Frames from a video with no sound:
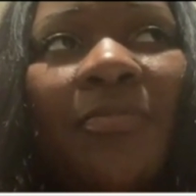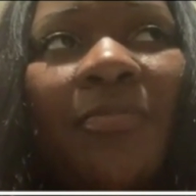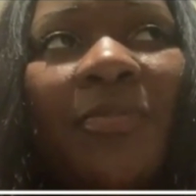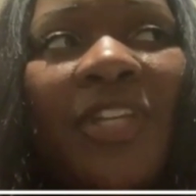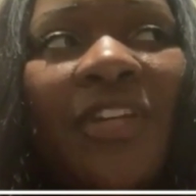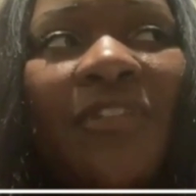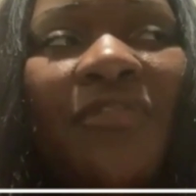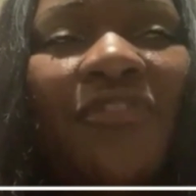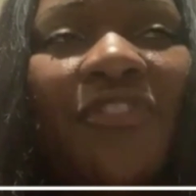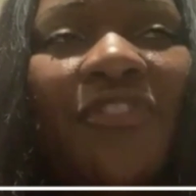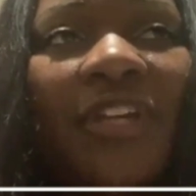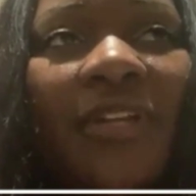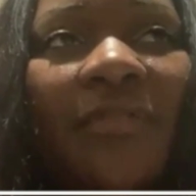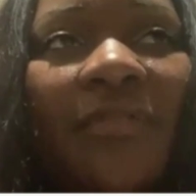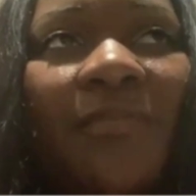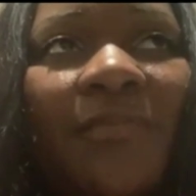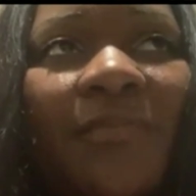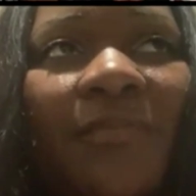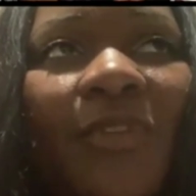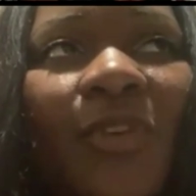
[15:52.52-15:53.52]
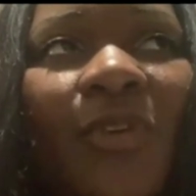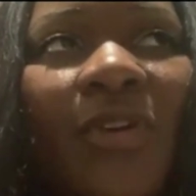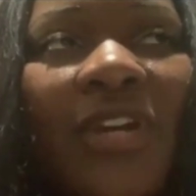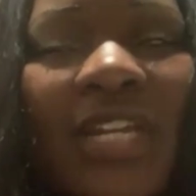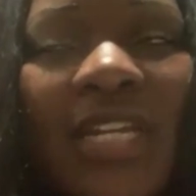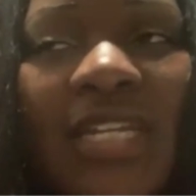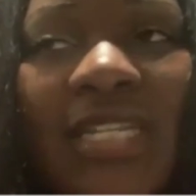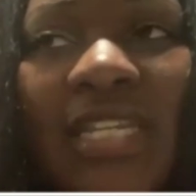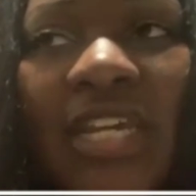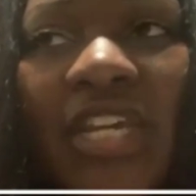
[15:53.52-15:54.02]
up different
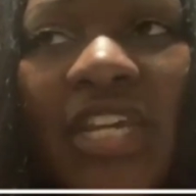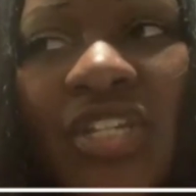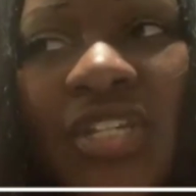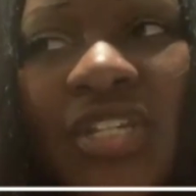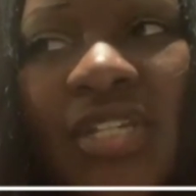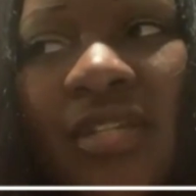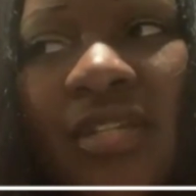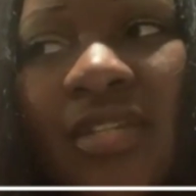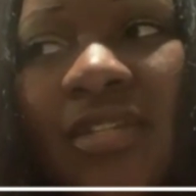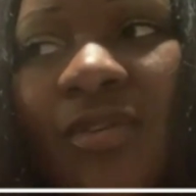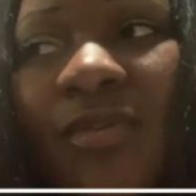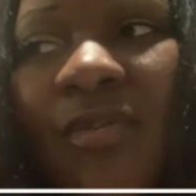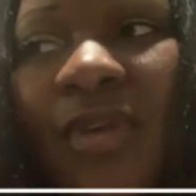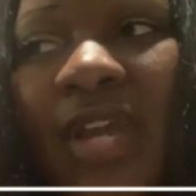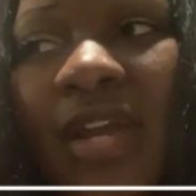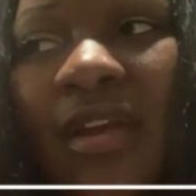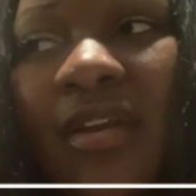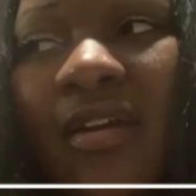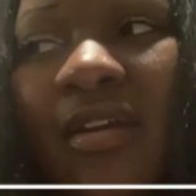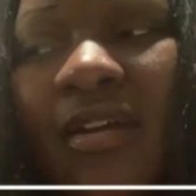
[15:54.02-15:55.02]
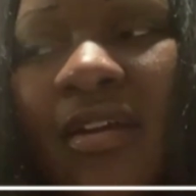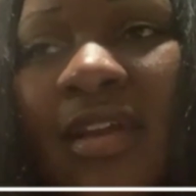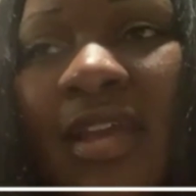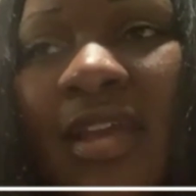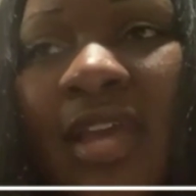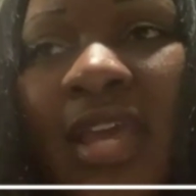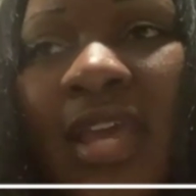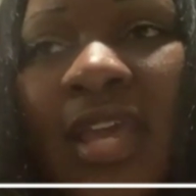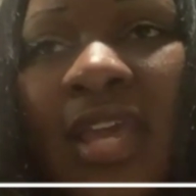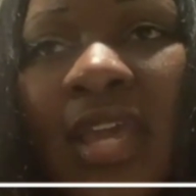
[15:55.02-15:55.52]
organizations to where,
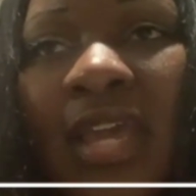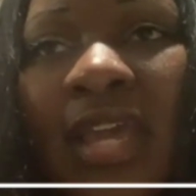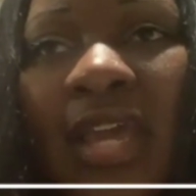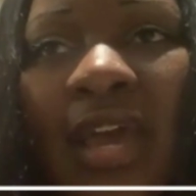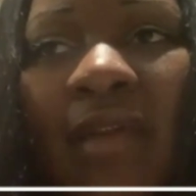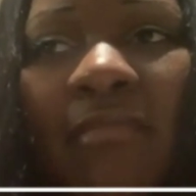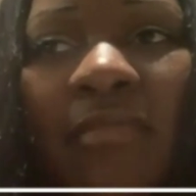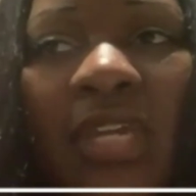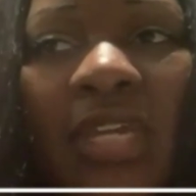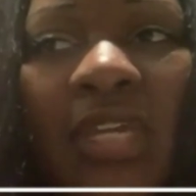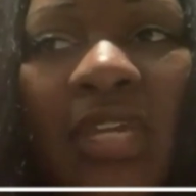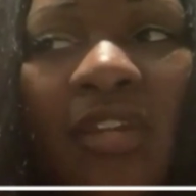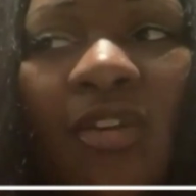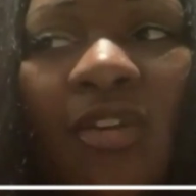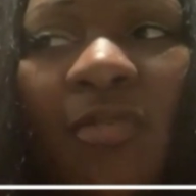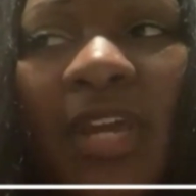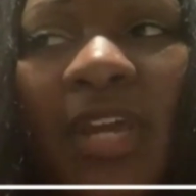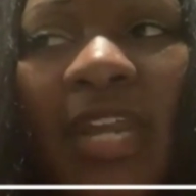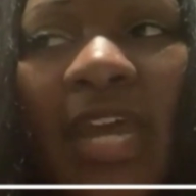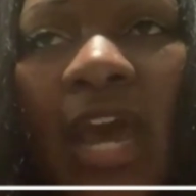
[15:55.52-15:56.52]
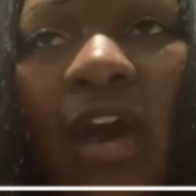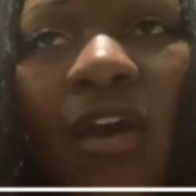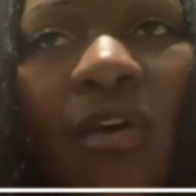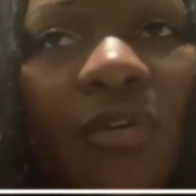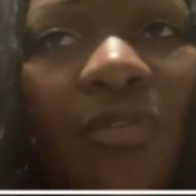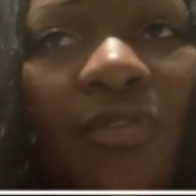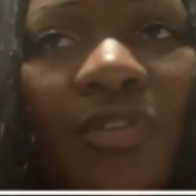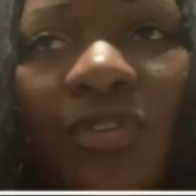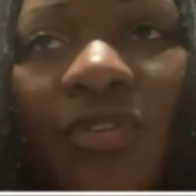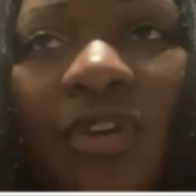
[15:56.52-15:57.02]
I mean, no matter how
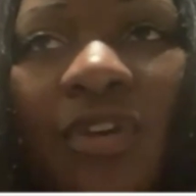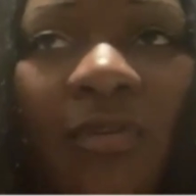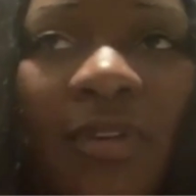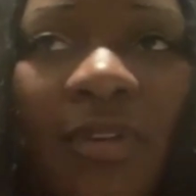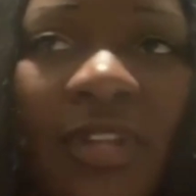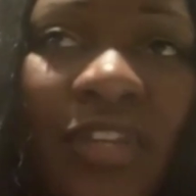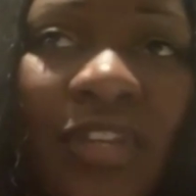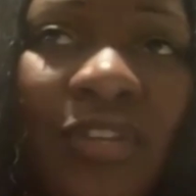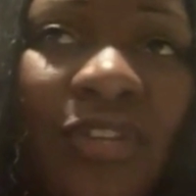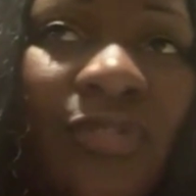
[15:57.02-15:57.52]
old you are, whether